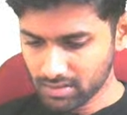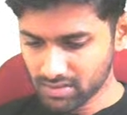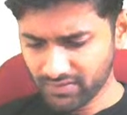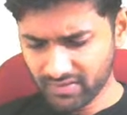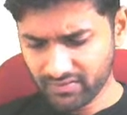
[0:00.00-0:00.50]

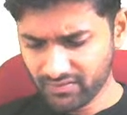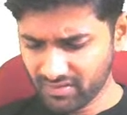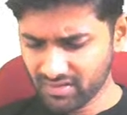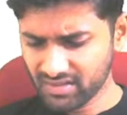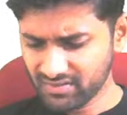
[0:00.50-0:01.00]
So
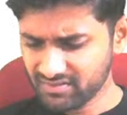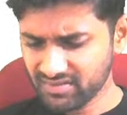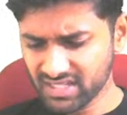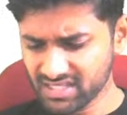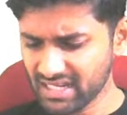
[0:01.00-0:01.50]

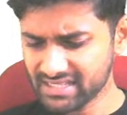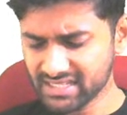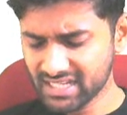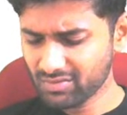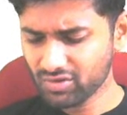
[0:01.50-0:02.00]
there is a less
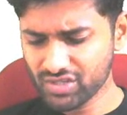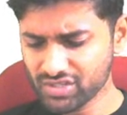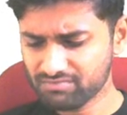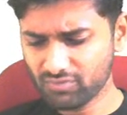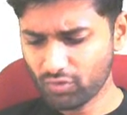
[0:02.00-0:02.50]
time. No,
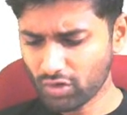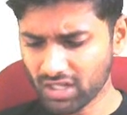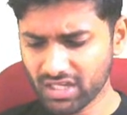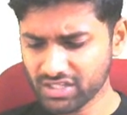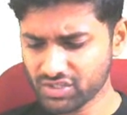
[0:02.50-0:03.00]
just what
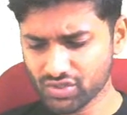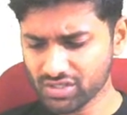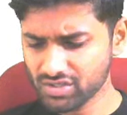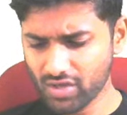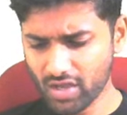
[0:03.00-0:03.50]
are the
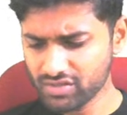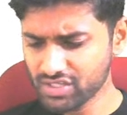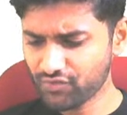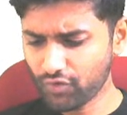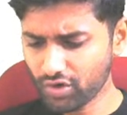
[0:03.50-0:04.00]
resources you have?
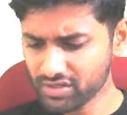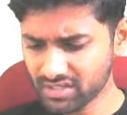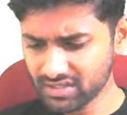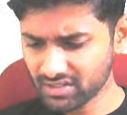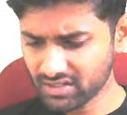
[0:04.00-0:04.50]
Just focus
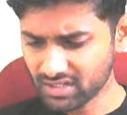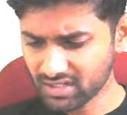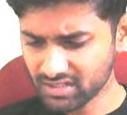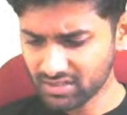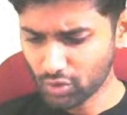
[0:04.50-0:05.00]
on that,
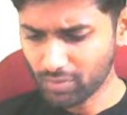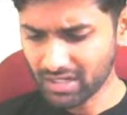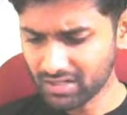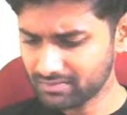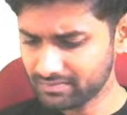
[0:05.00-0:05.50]
Nana. Kumar.